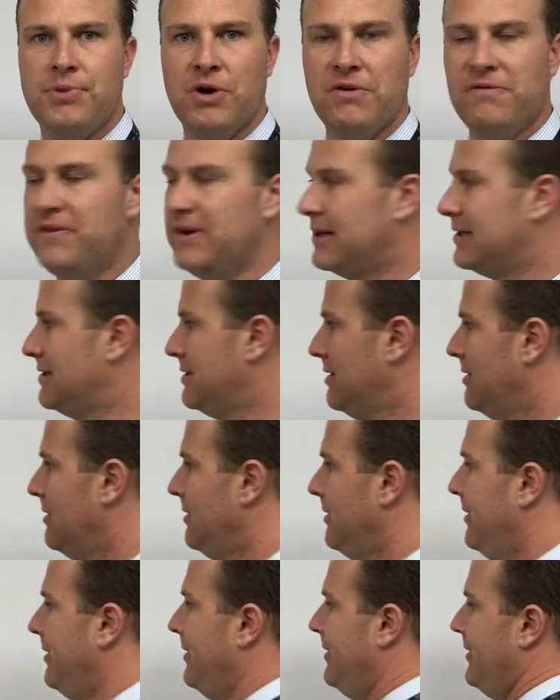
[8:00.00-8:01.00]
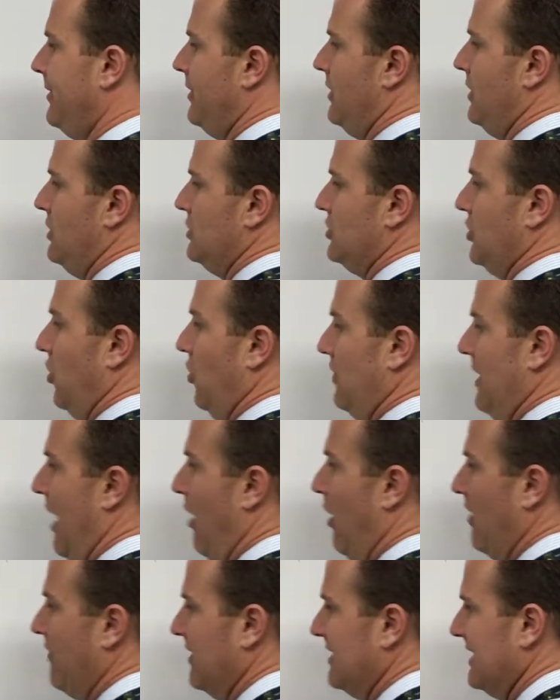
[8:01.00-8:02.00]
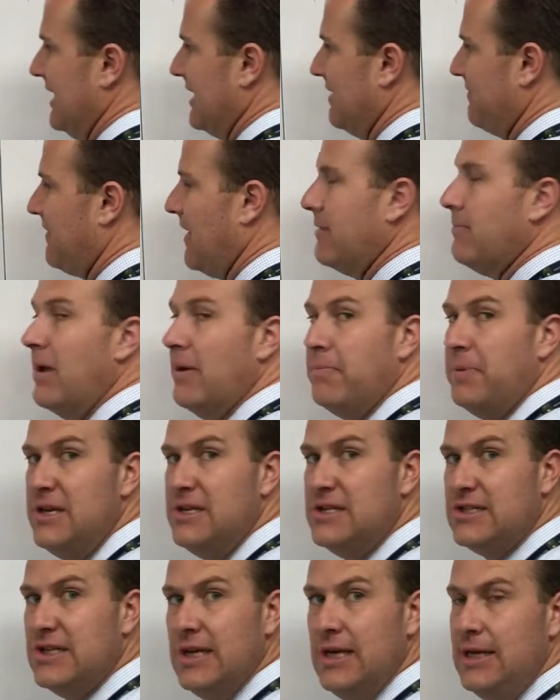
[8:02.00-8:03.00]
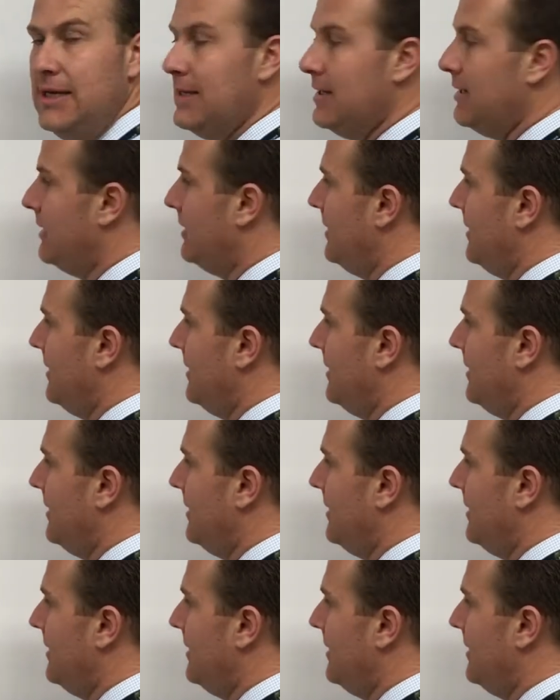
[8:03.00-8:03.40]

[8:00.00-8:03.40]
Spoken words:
Perfect. So now I've identified my PC,